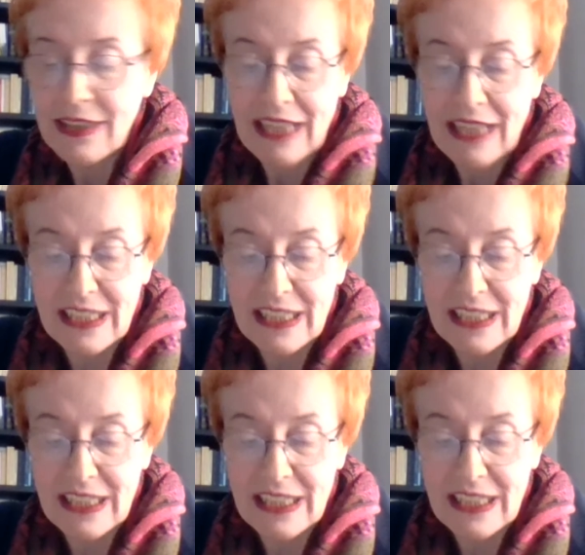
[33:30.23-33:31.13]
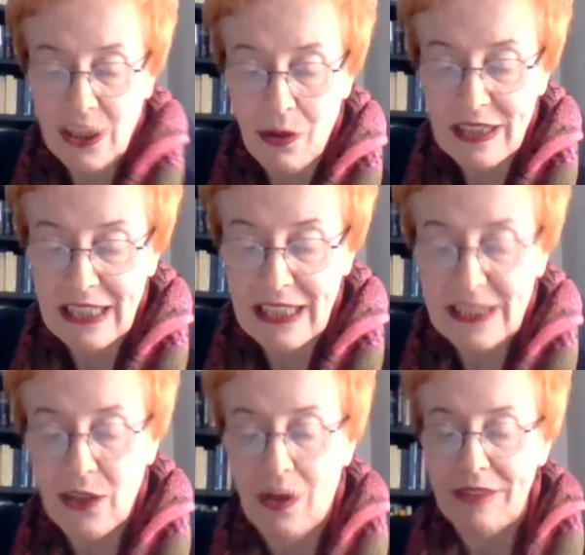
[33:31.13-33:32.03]
and so on and
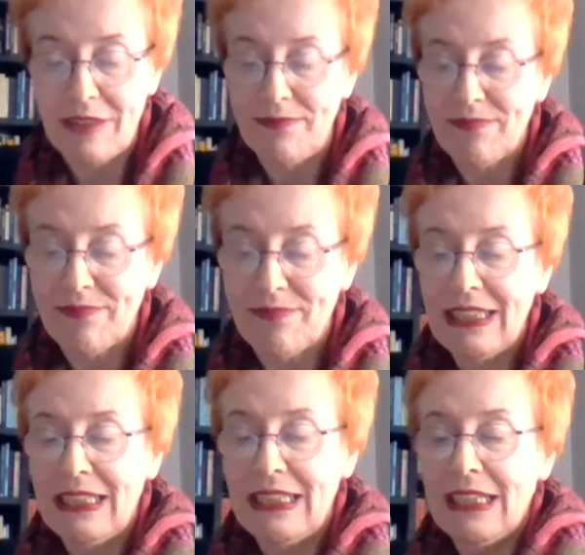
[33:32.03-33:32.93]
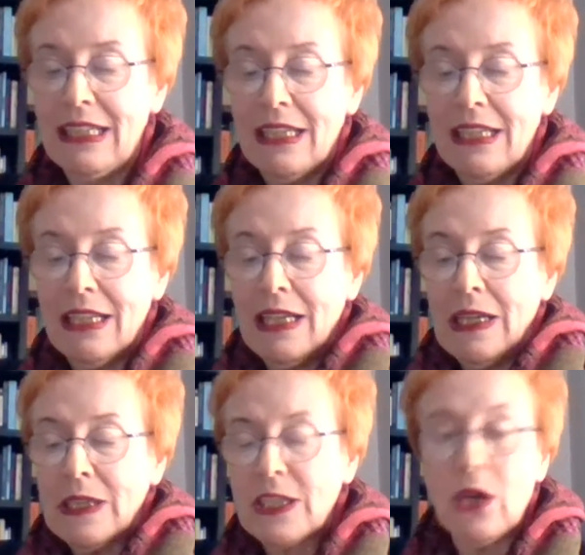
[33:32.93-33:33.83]
so on.
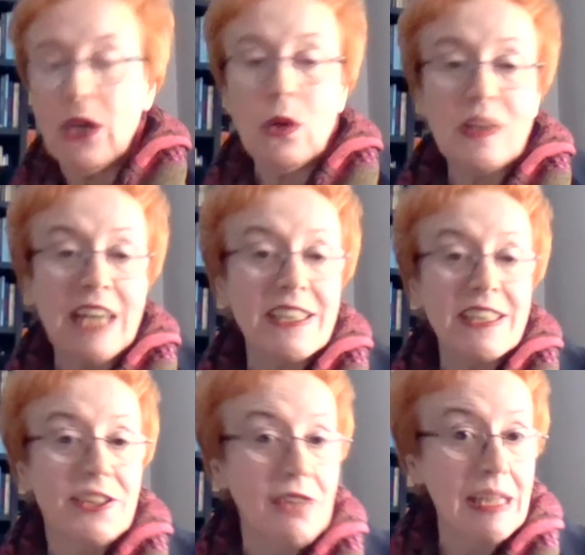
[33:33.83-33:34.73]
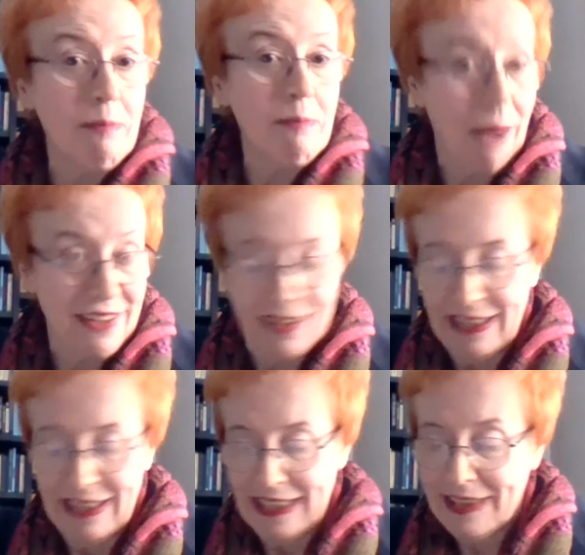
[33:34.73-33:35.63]
So that is really puzzling.
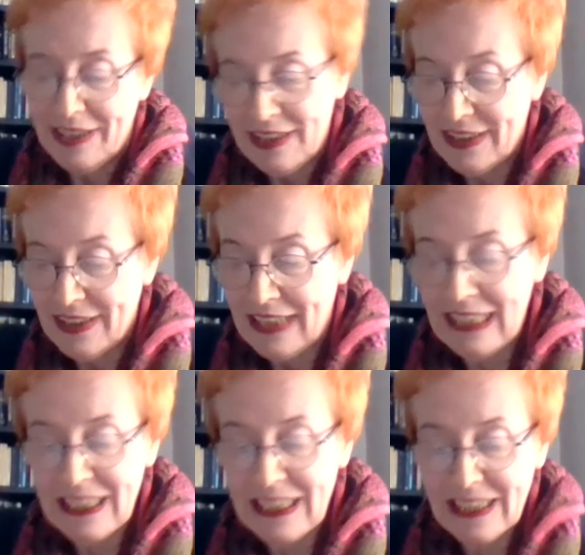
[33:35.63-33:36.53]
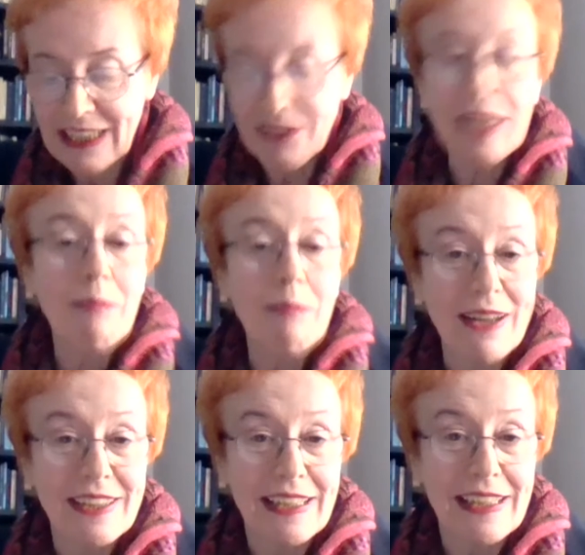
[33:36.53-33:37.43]
It is really
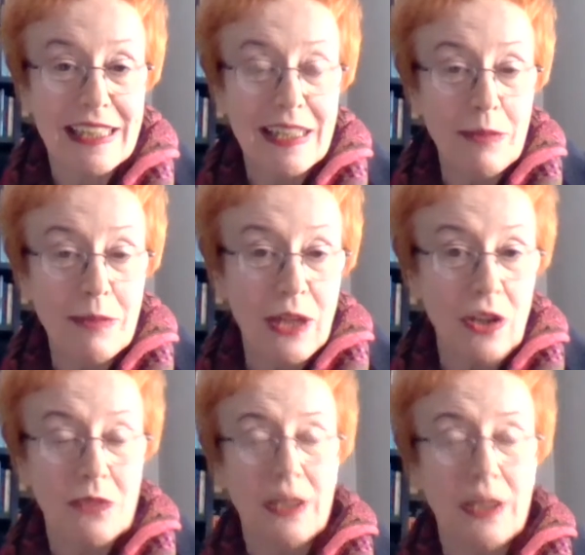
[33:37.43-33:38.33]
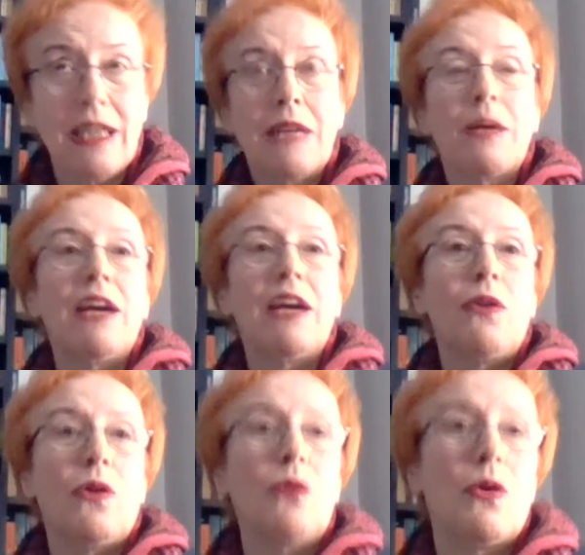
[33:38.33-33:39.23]
puzzling because we have
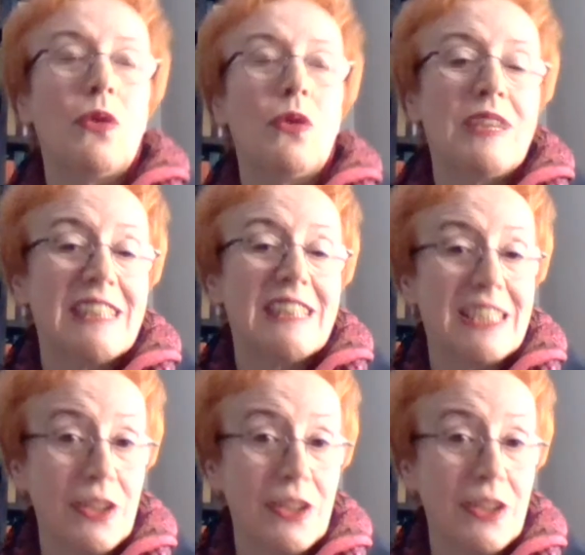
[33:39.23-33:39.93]
only this,